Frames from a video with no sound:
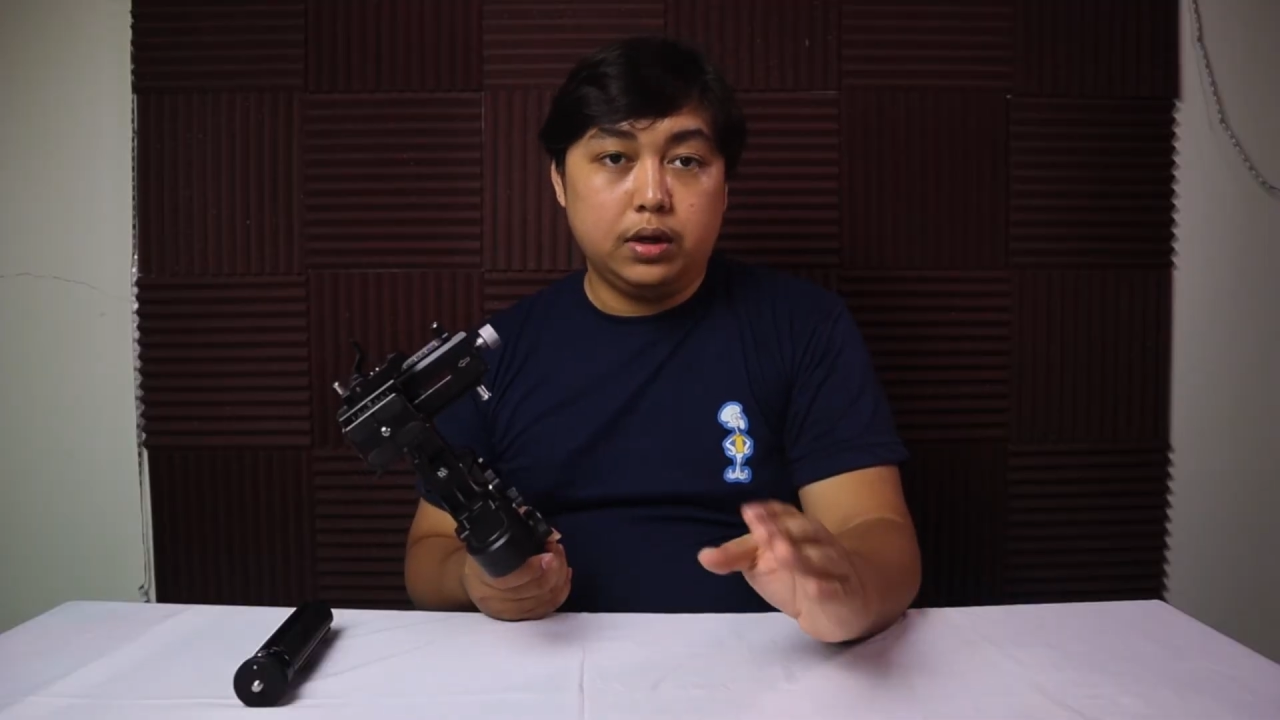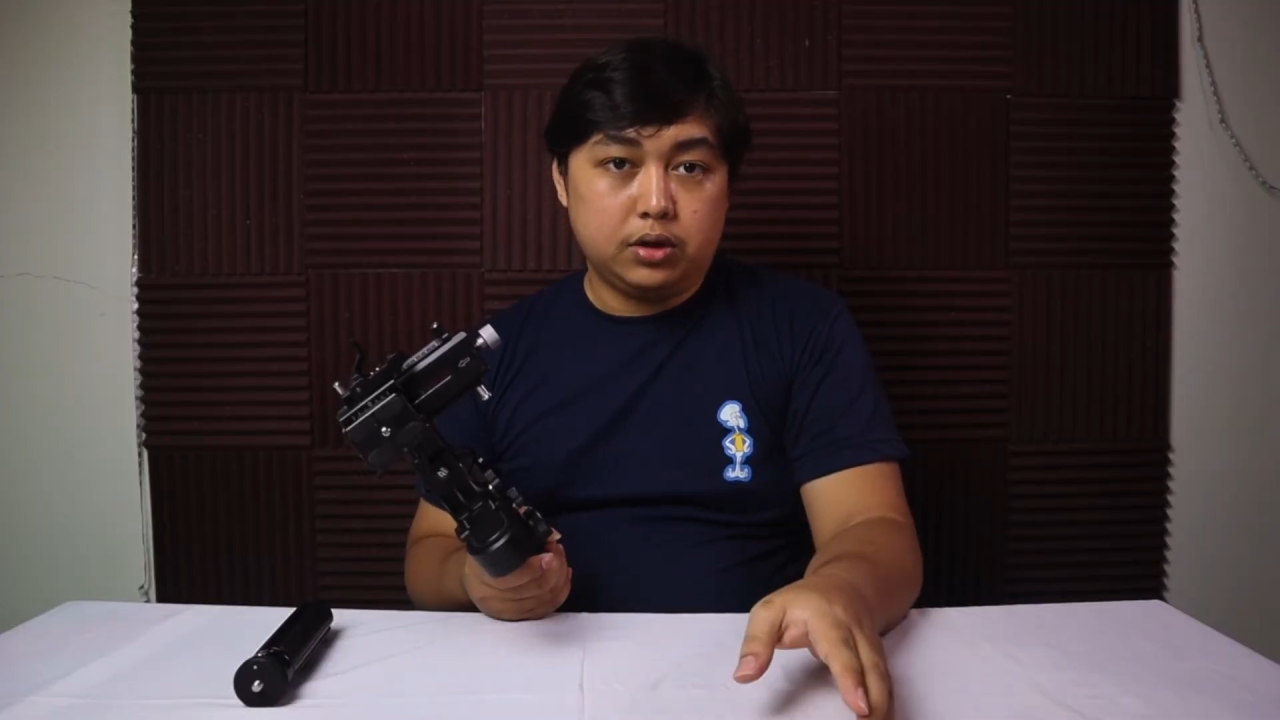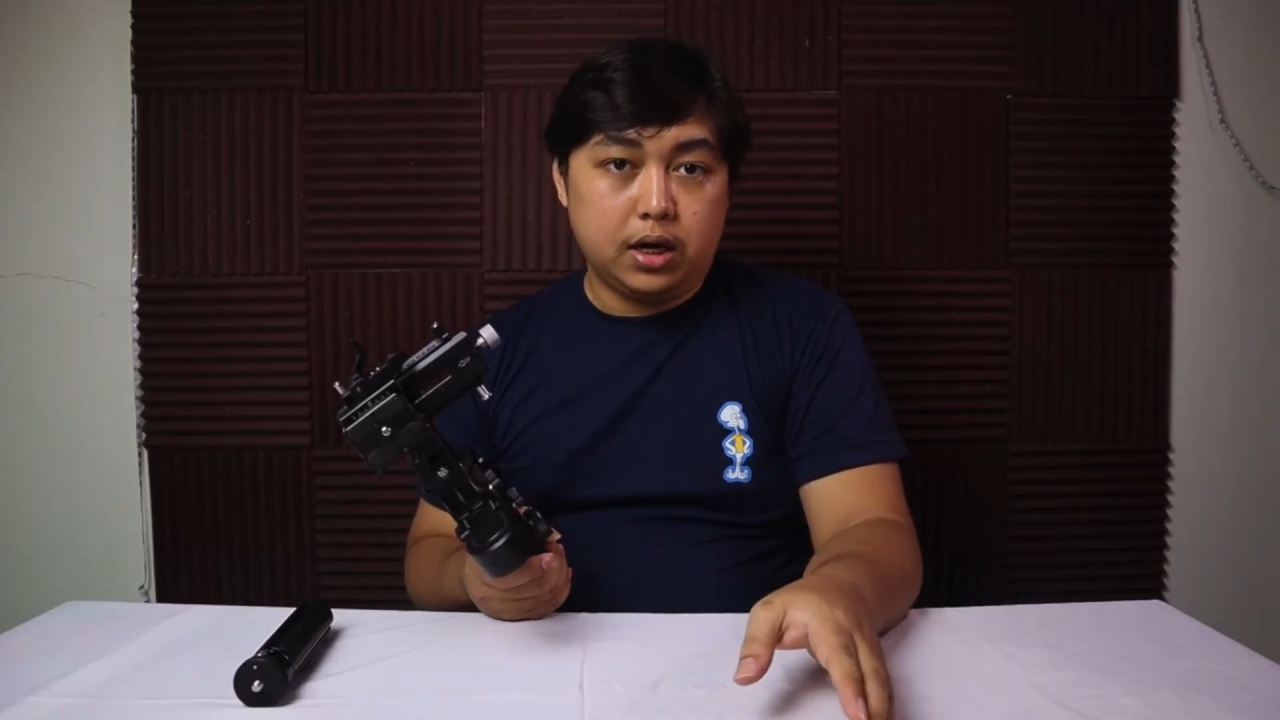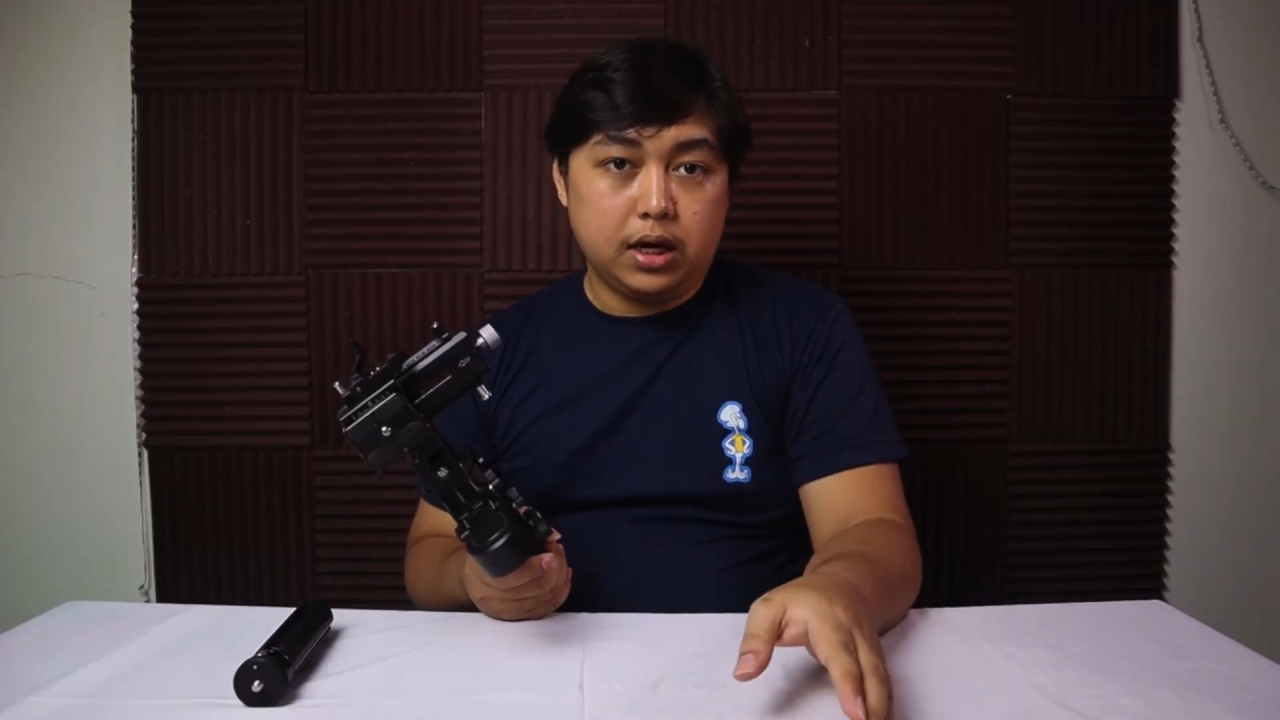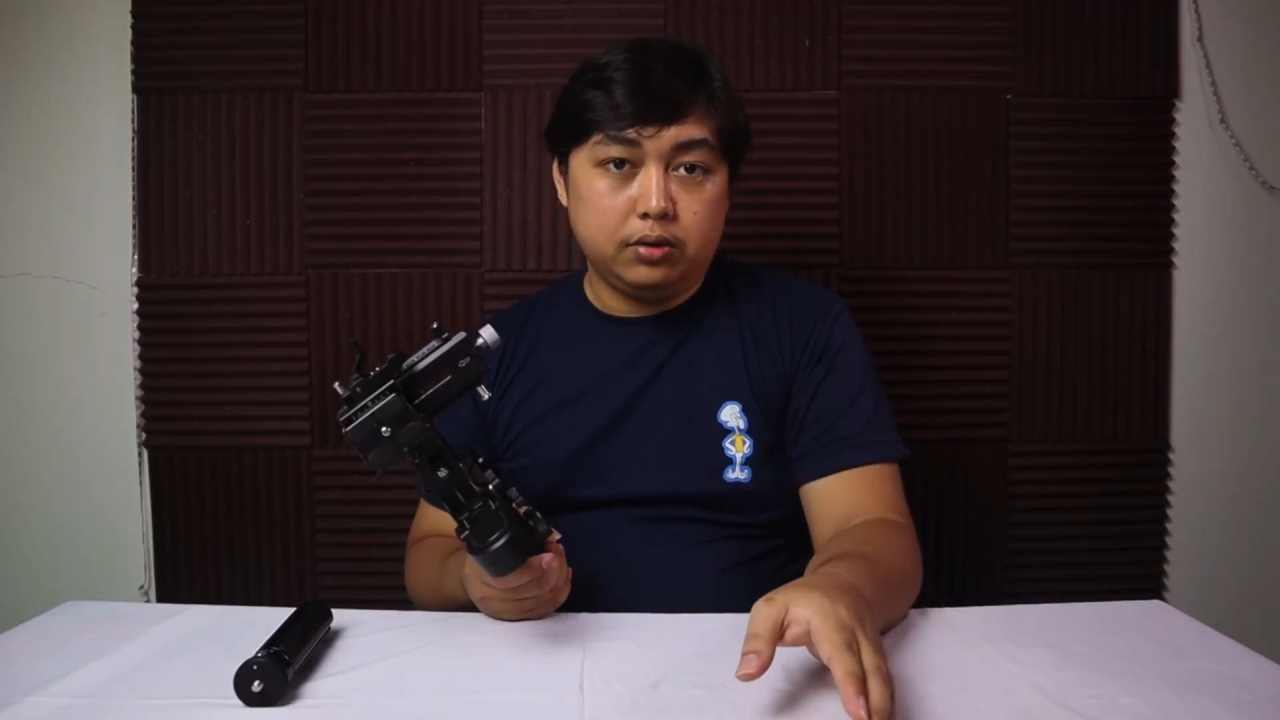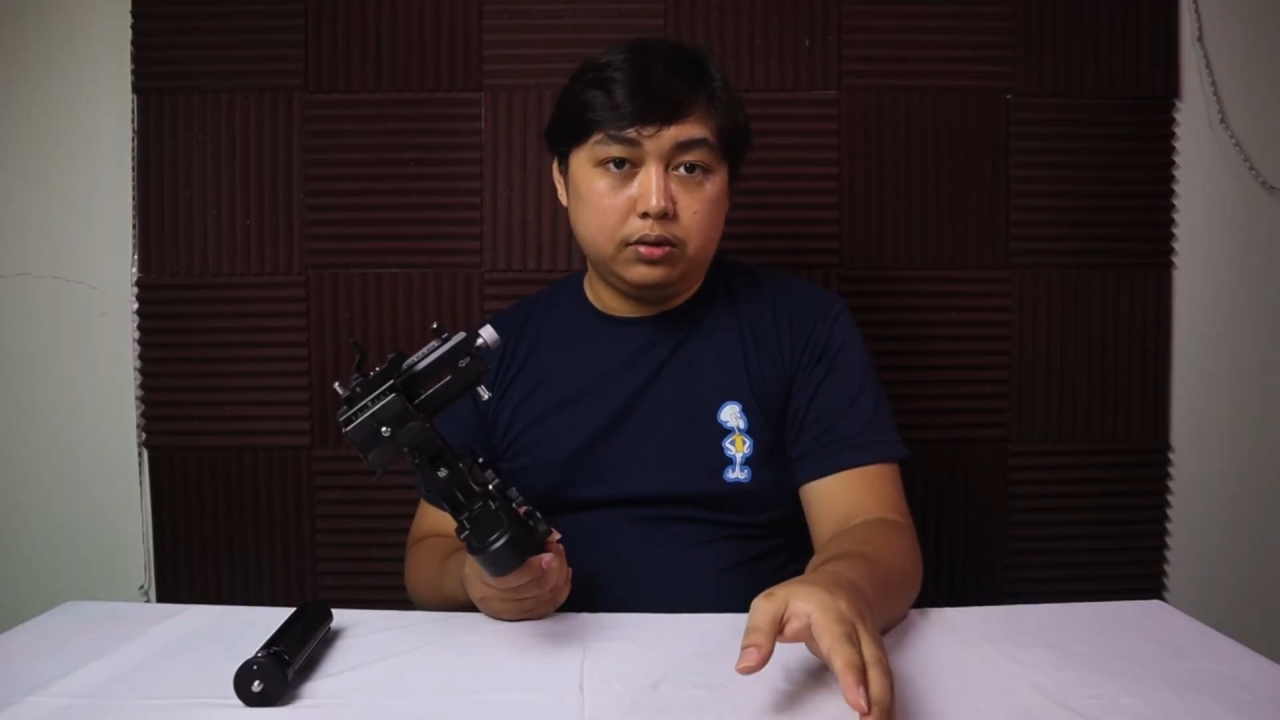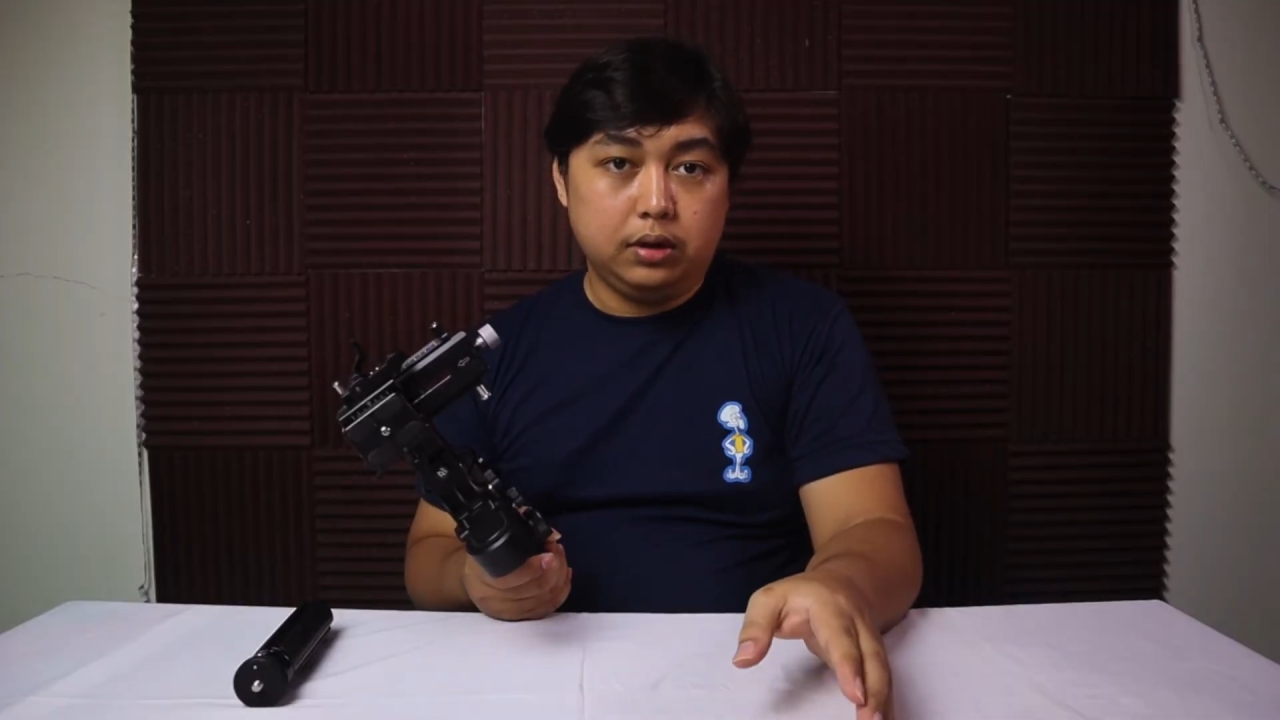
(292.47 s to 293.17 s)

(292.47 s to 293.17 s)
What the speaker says: try out